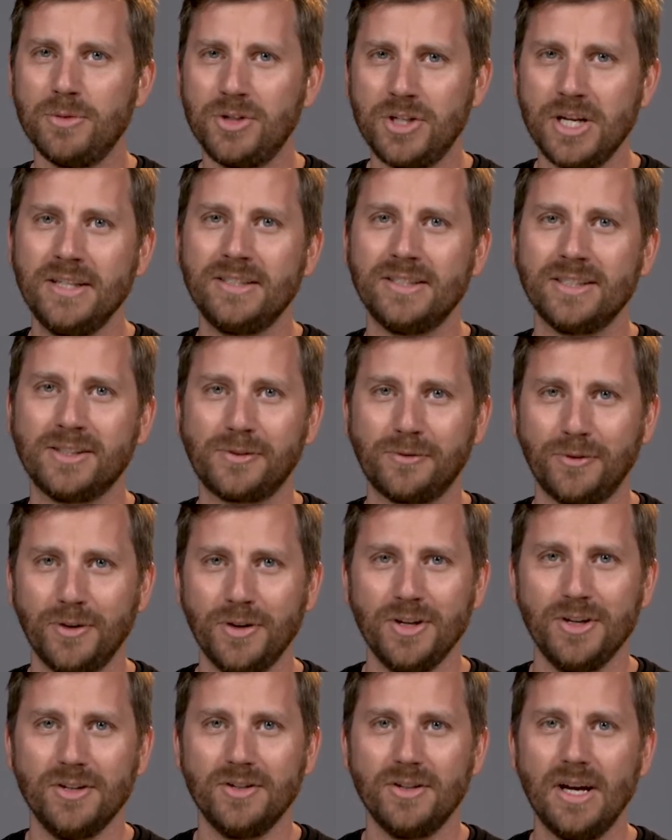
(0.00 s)
Jesus for
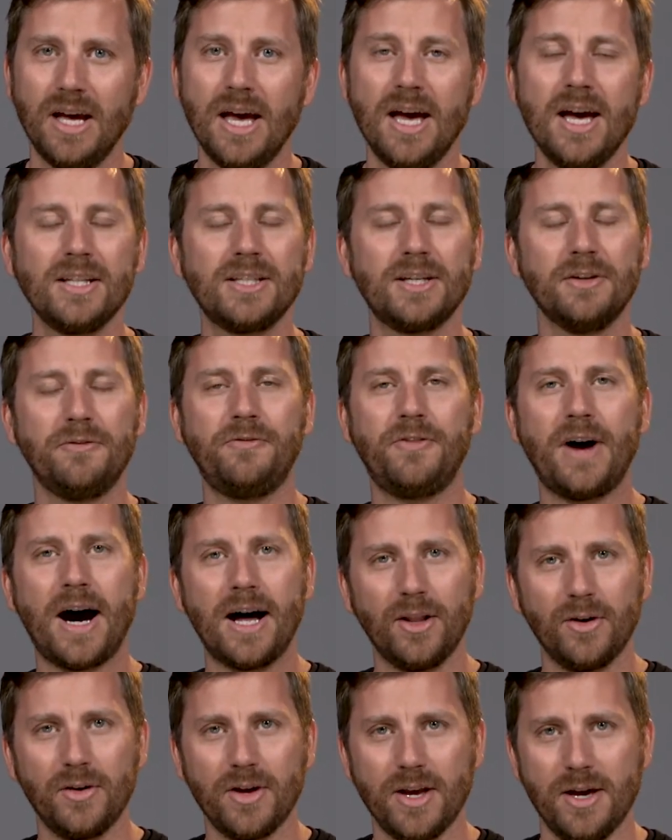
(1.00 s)
you to
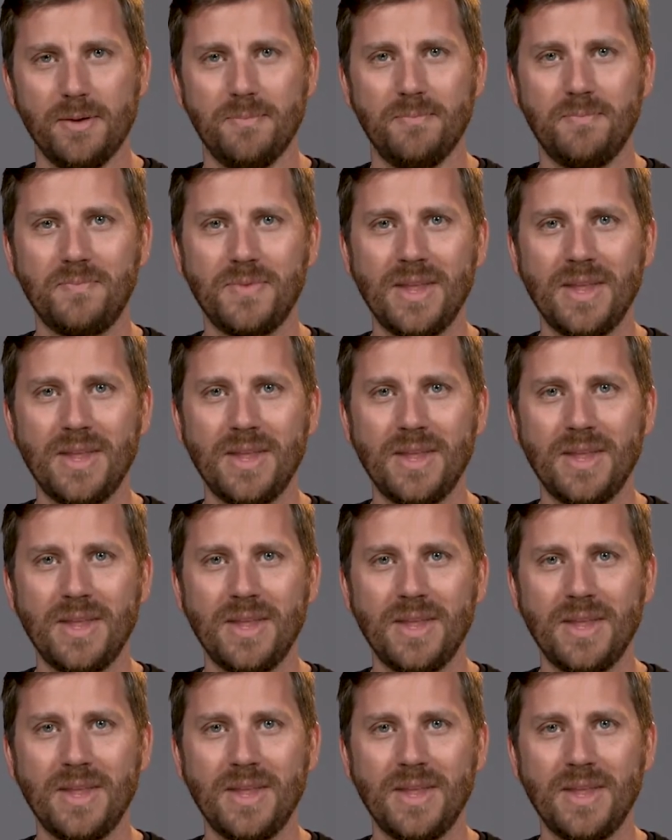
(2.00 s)
follow Him,